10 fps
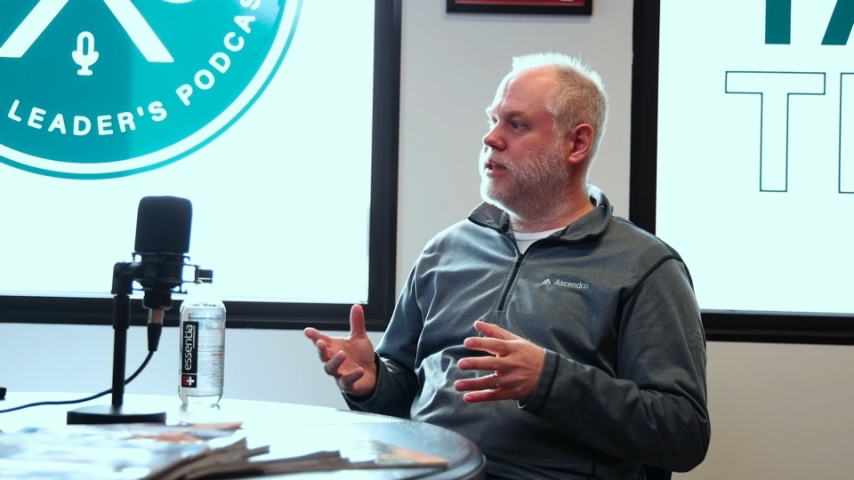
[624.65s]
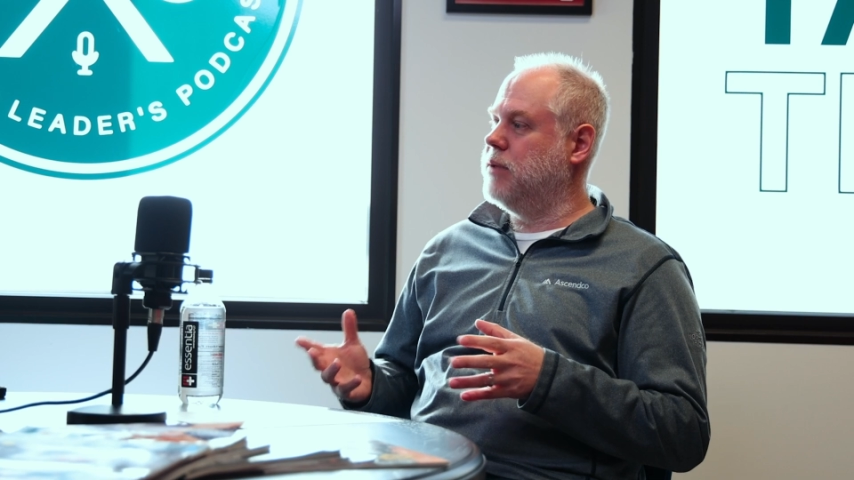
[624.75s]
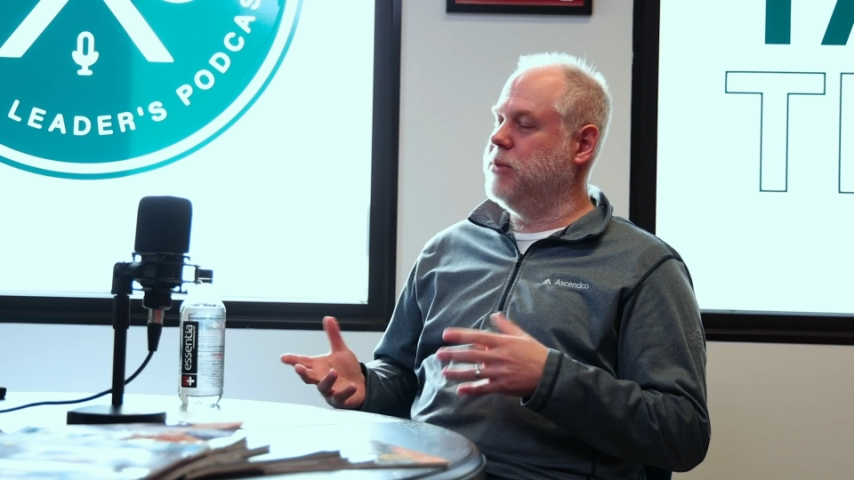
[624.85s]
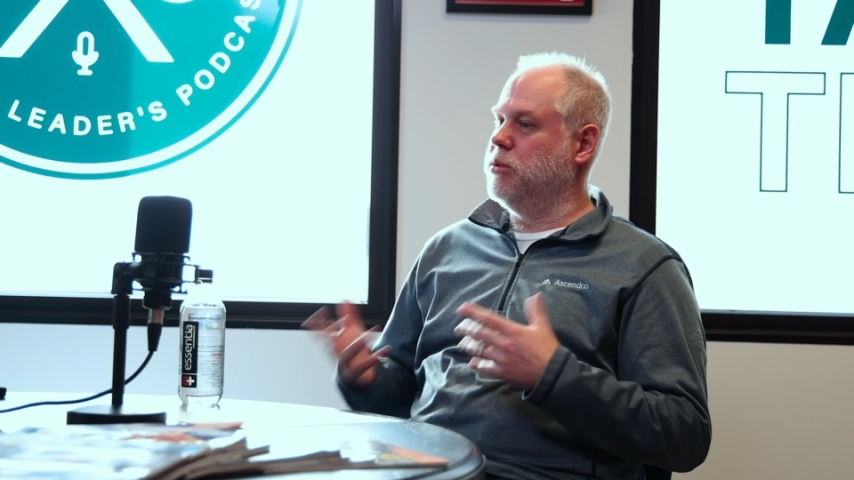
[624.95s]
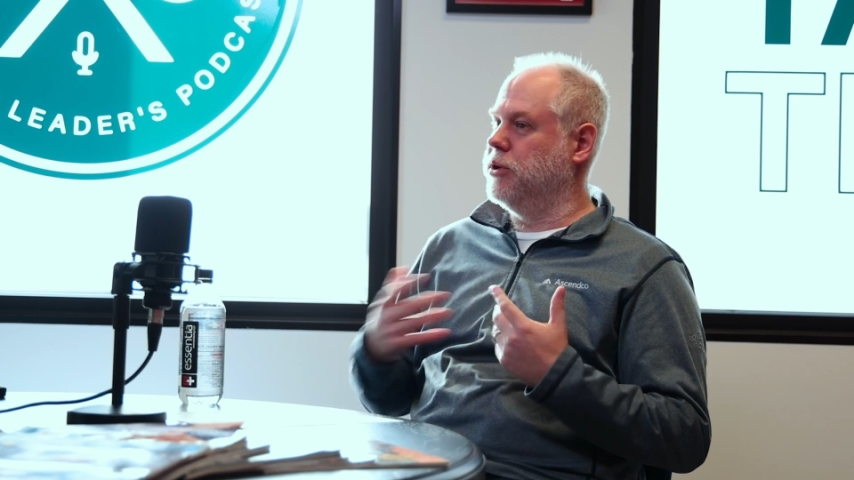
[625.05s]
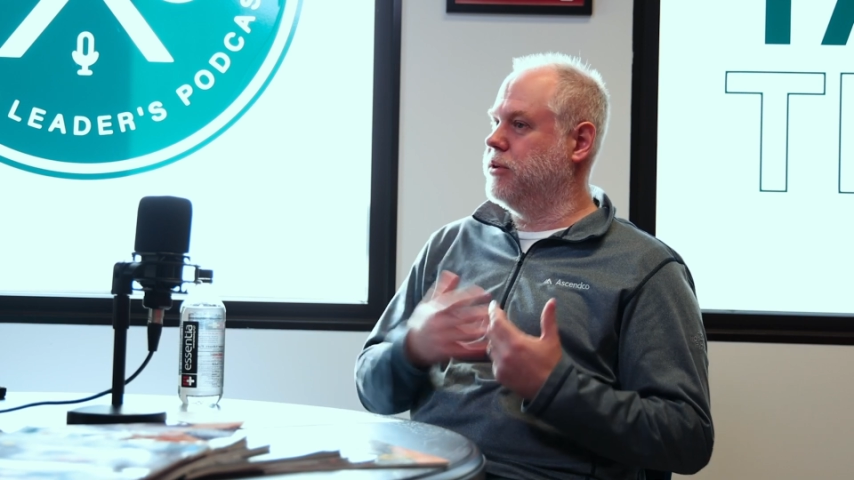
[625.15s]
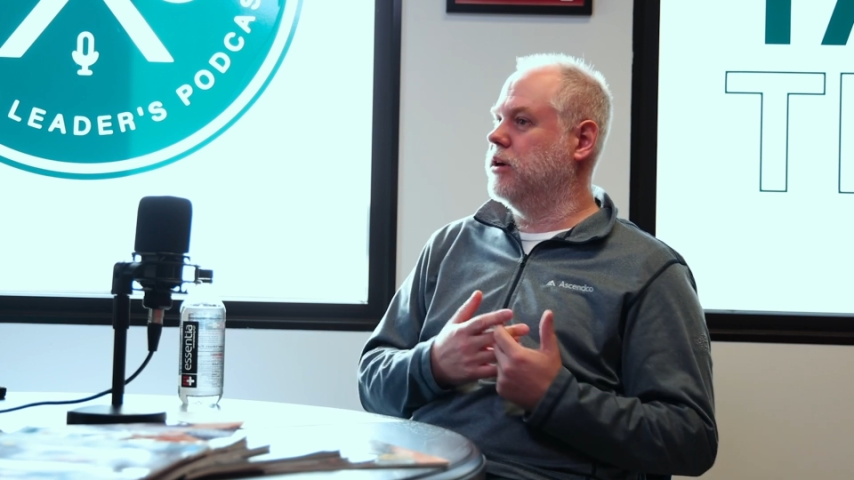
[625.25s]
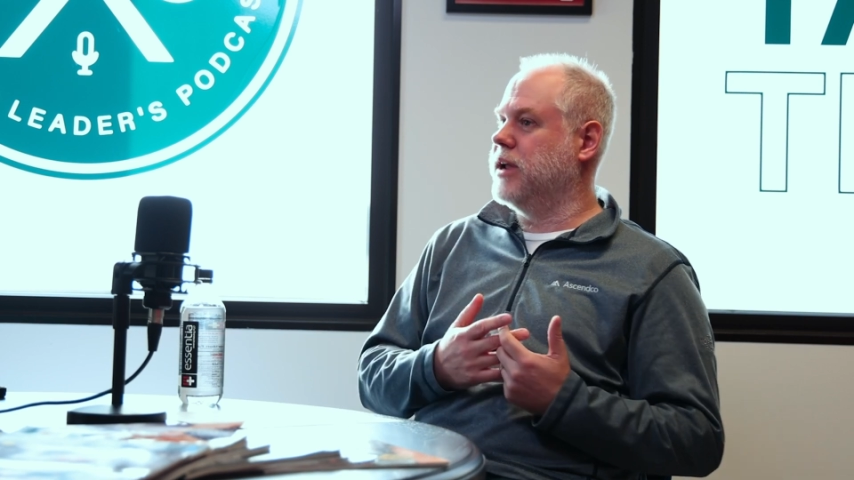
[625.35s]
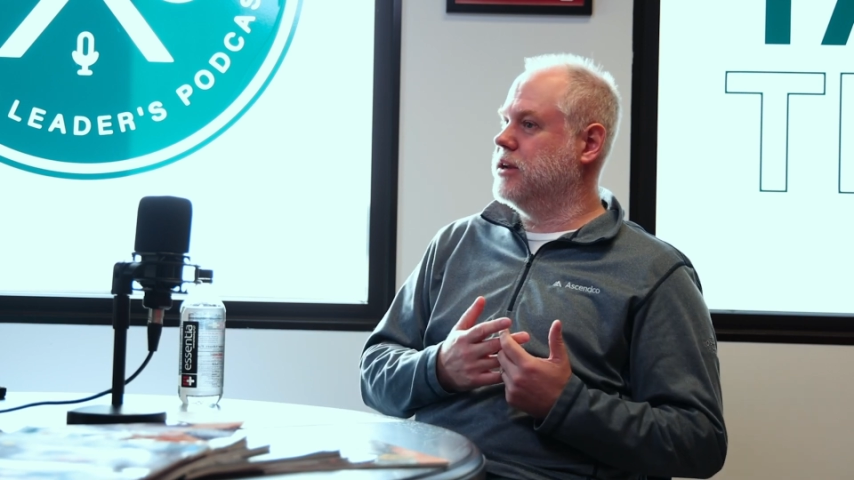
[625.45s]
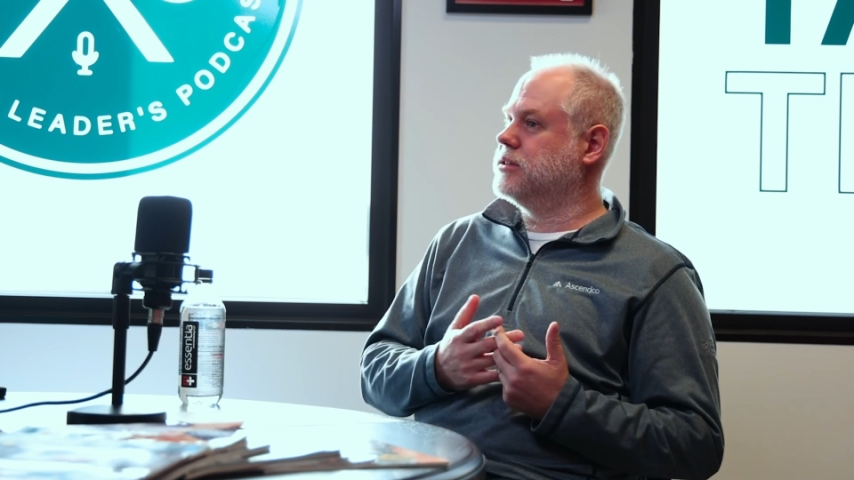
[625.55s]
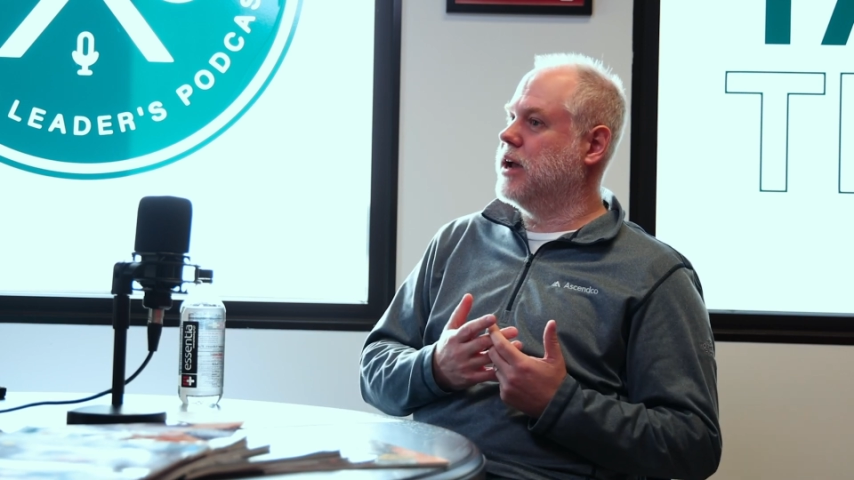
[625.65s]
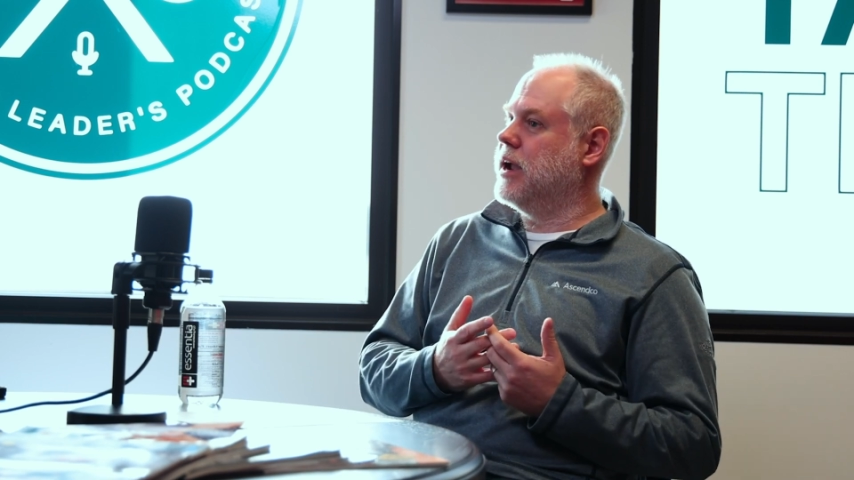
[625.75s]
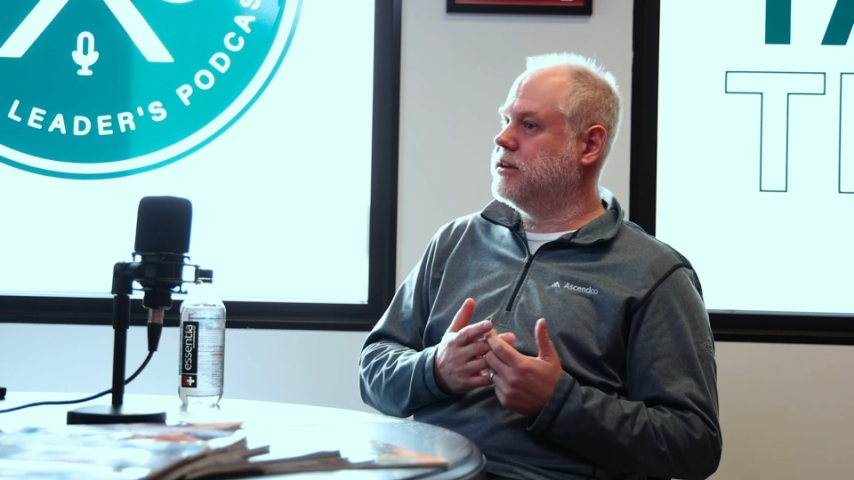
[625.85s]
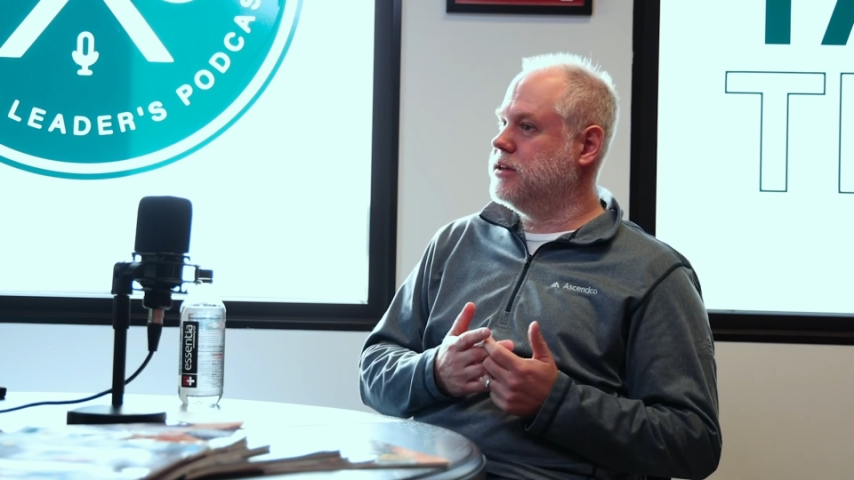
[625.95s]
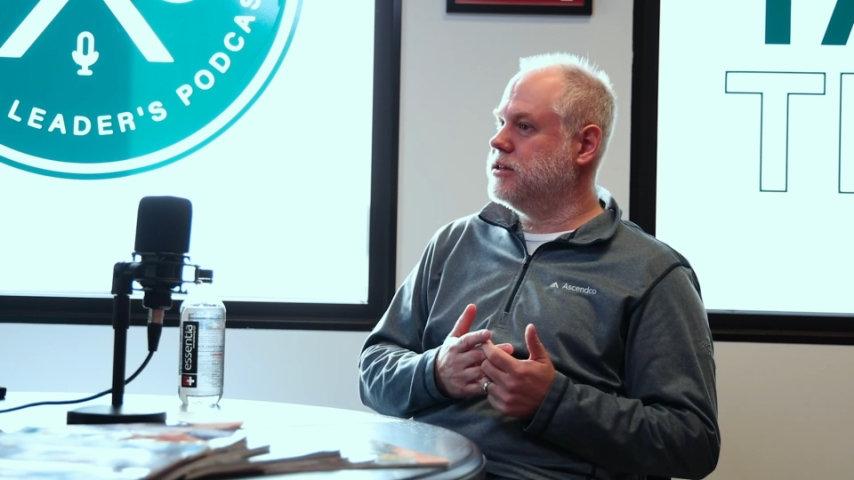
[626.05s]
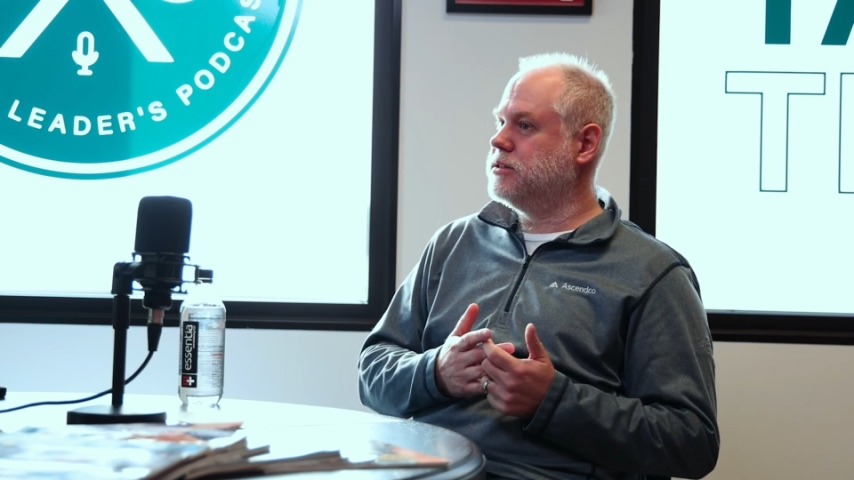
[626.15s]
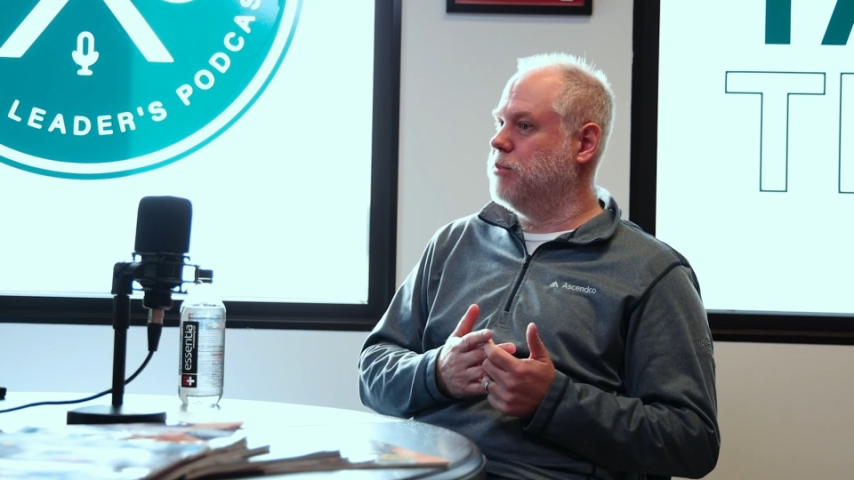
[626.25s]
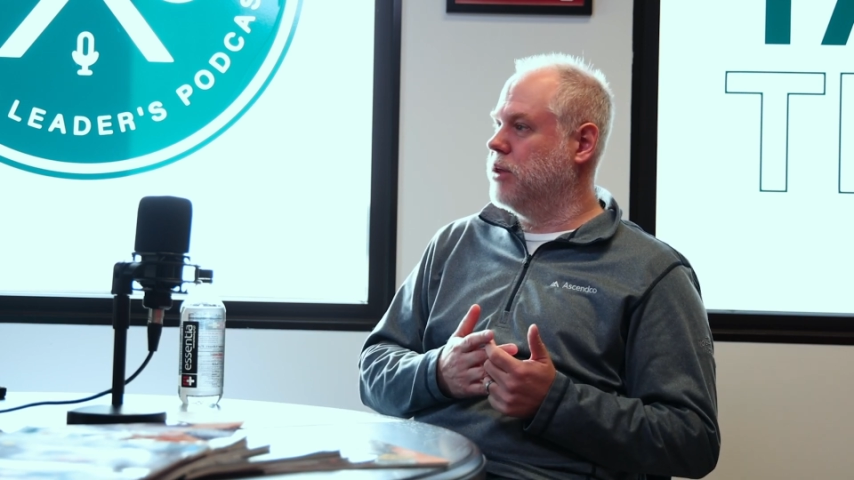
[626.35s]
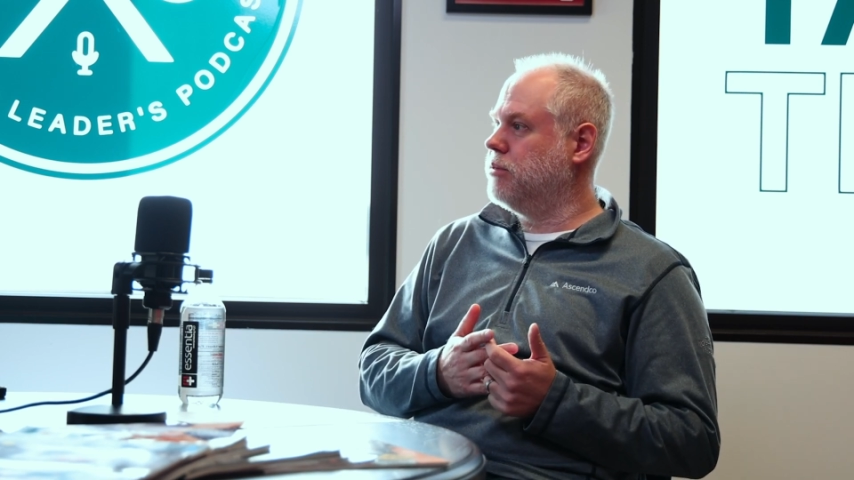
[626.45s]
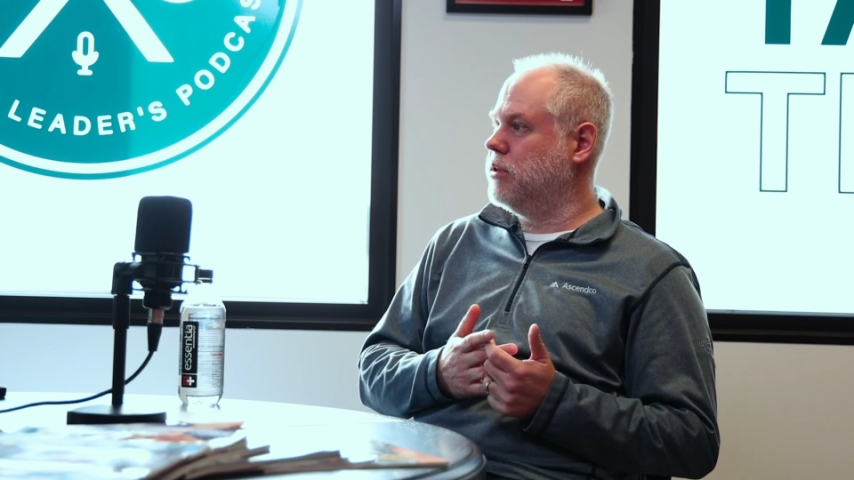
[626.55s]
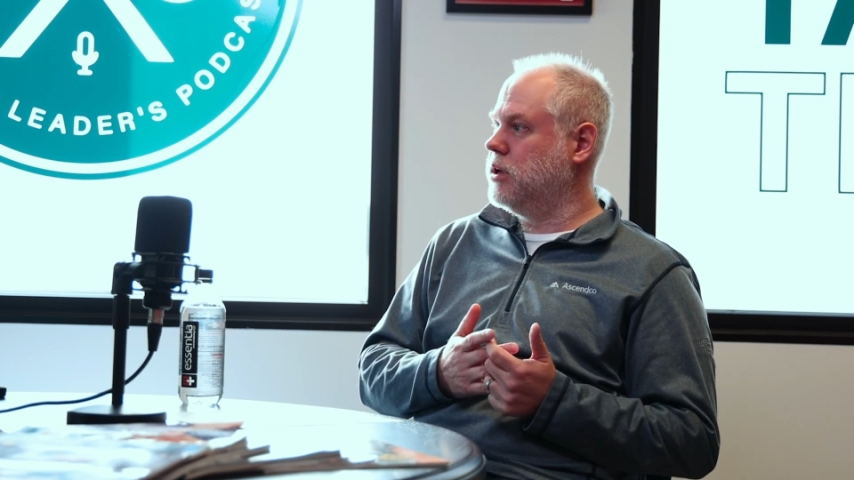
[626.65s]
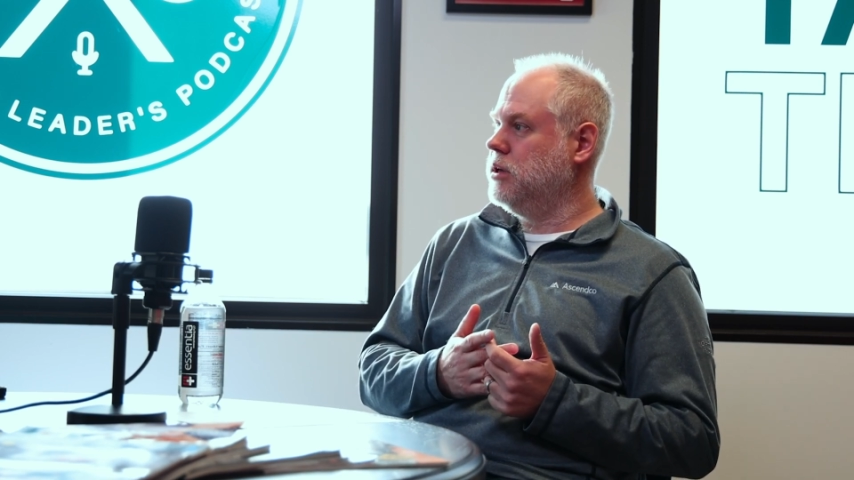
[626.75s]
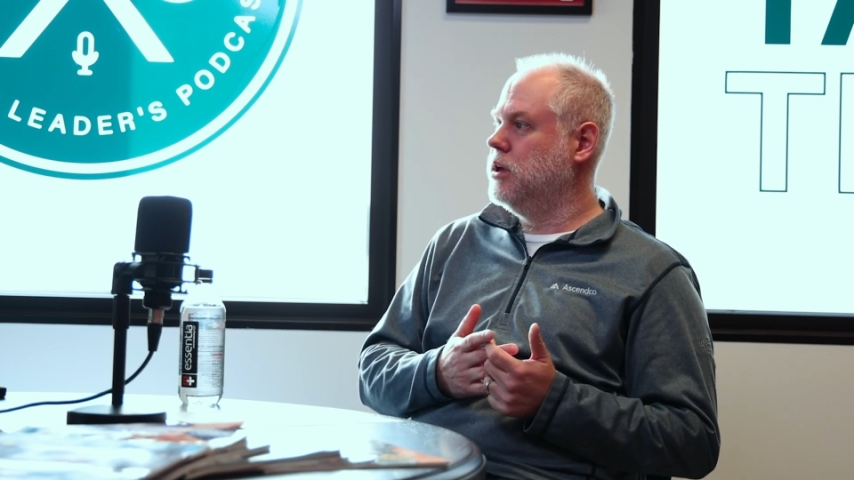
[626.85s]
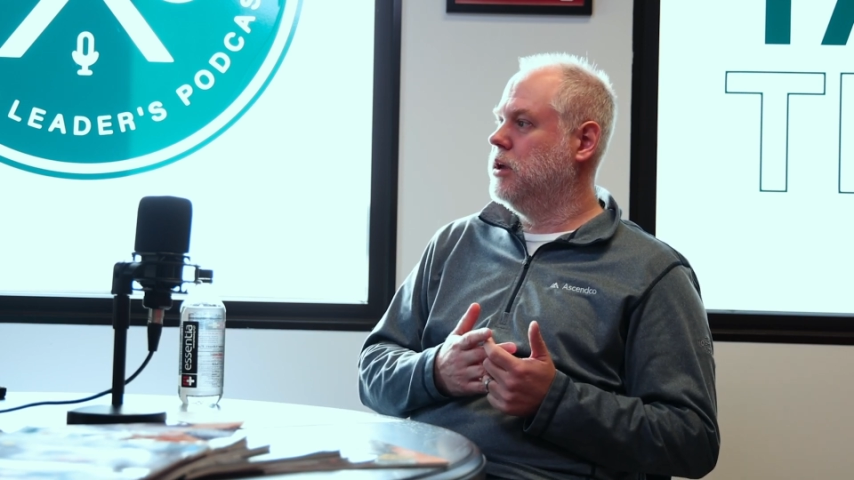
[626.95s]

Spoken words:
they meet with our data scientists monthly.